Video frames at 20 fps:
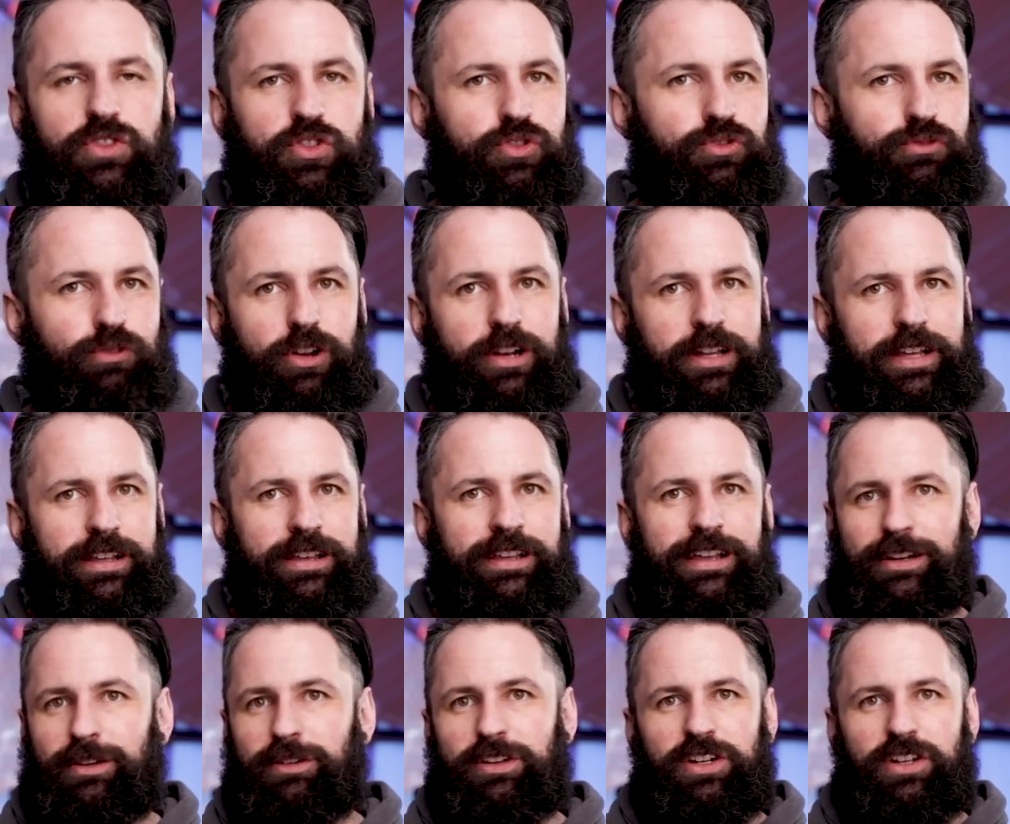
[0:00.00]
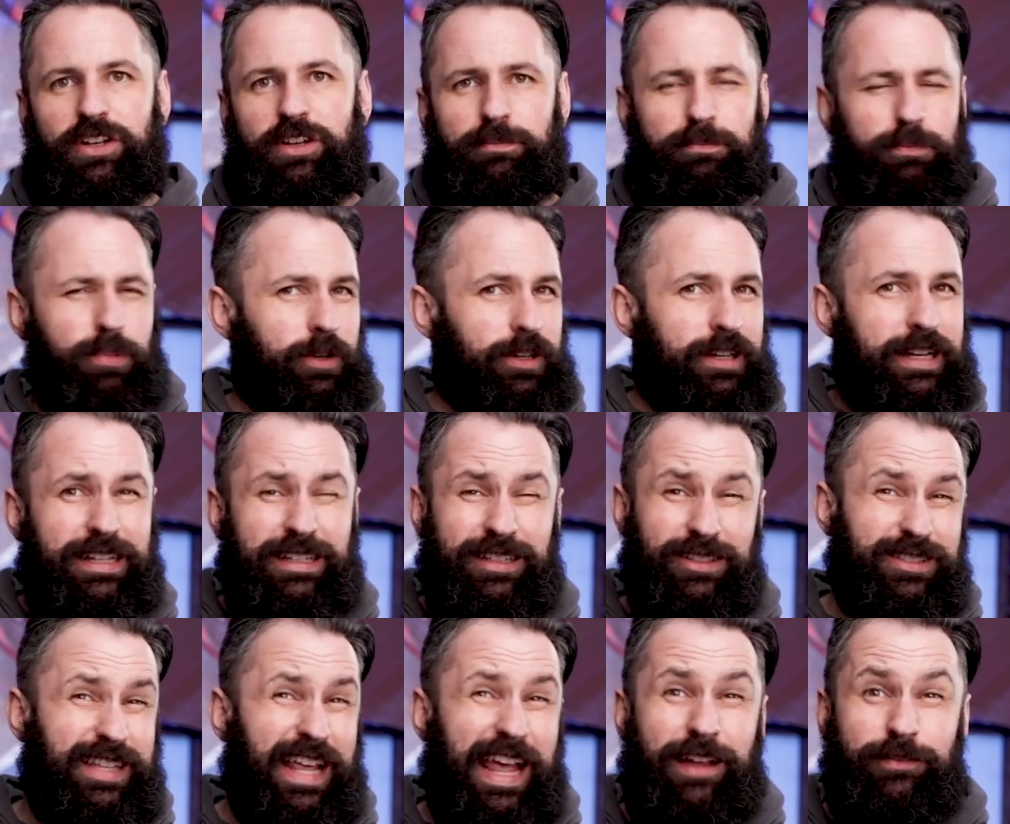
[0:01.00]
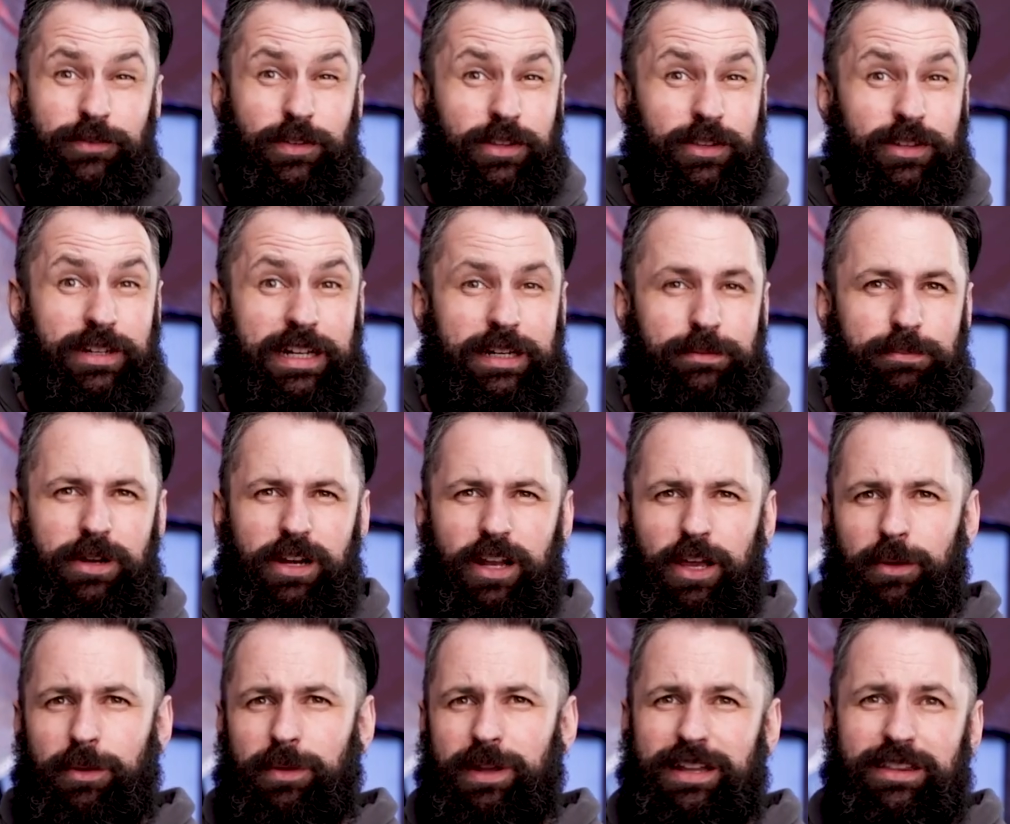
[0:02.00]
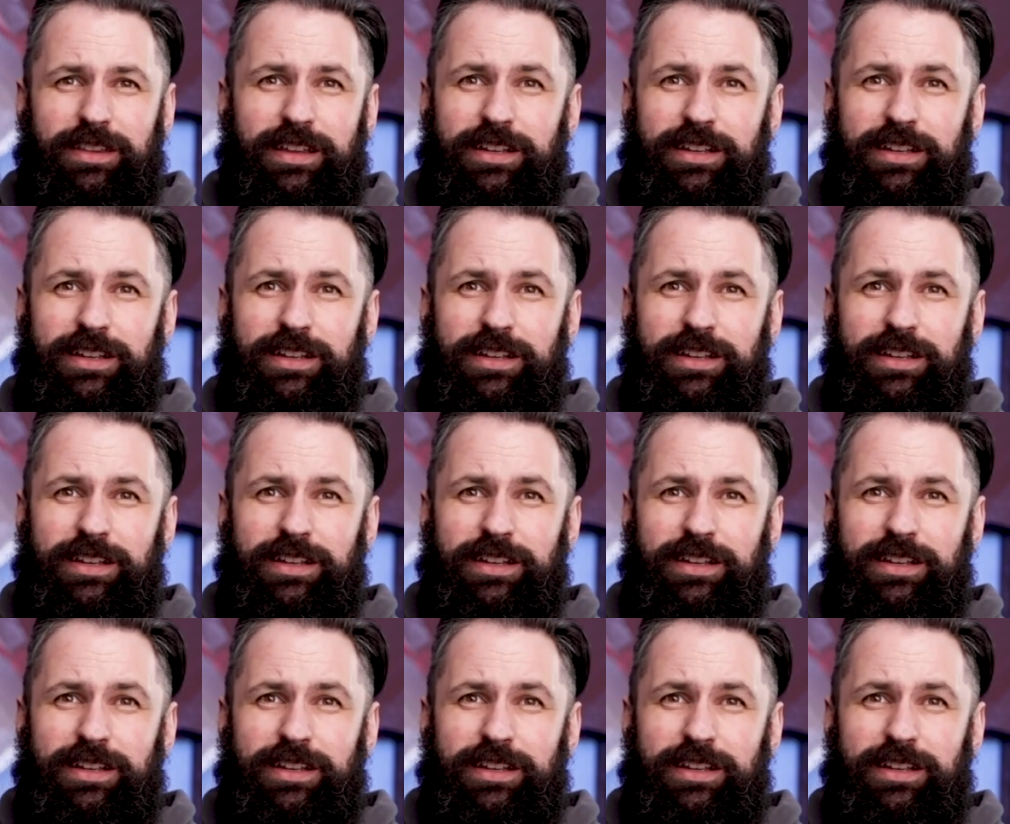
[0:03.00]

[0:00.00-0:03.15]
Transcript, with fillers: trolley and I'm gonna put links to everything you need below in